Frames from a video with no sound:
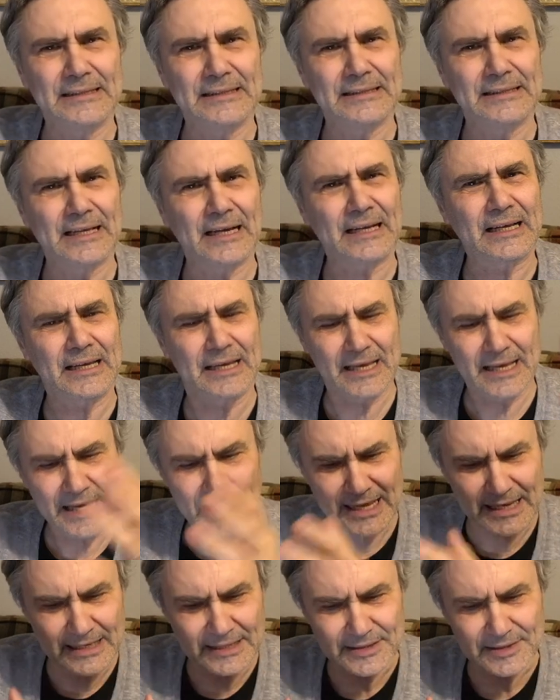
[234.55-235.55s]
The
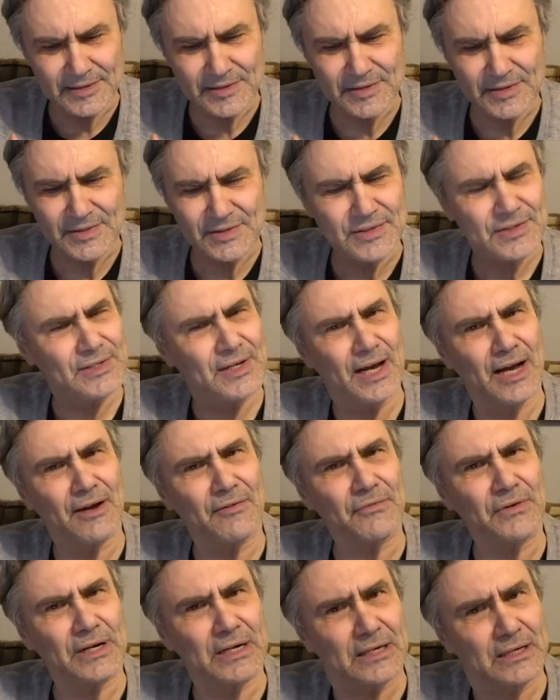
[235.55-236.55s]
kings of